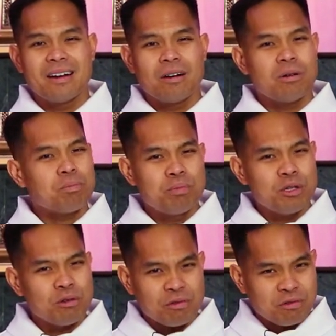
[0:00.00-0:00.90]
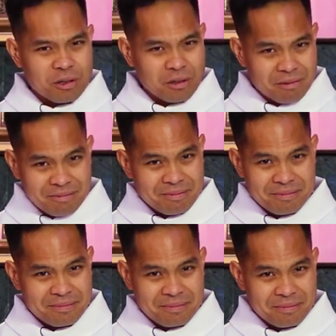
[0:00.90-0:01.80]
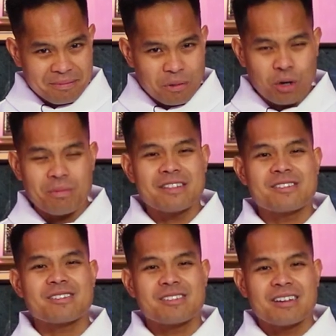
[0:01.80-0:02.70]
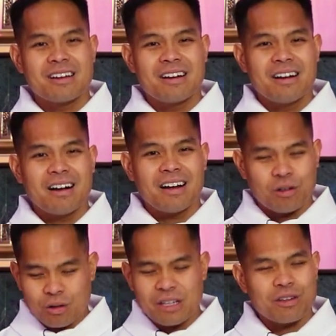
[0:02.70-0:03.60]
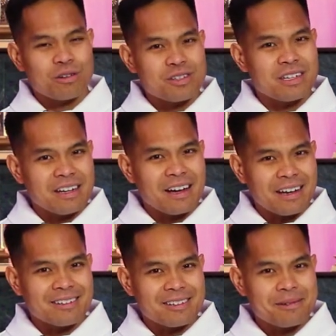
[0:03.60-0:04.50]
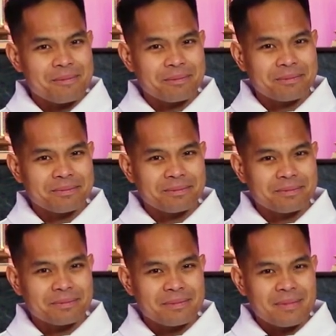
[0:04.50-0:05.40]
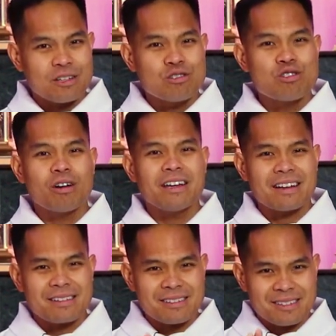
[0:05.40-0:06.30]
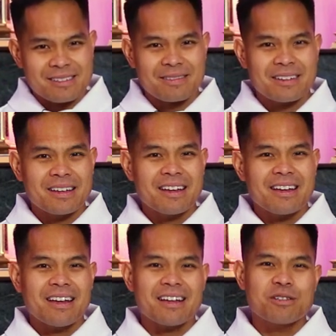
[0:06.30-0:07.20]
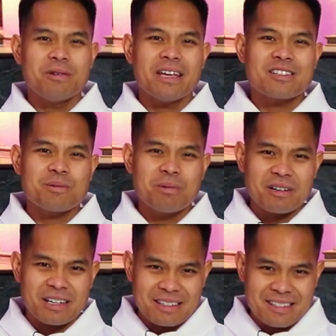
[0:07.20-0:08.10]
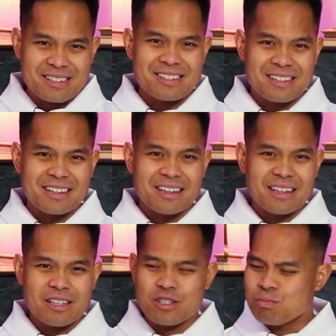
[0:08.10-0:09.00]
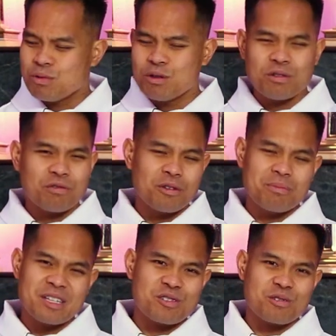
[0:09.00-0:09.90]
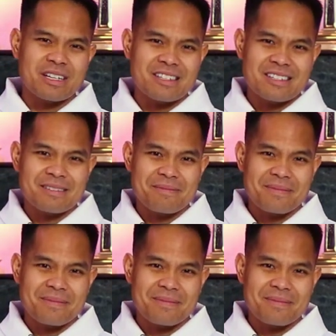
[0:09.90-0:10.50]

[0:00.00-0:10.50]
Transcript: What beautiful moments on Holy Thursday night. Join us as we experience these beautiful mysteries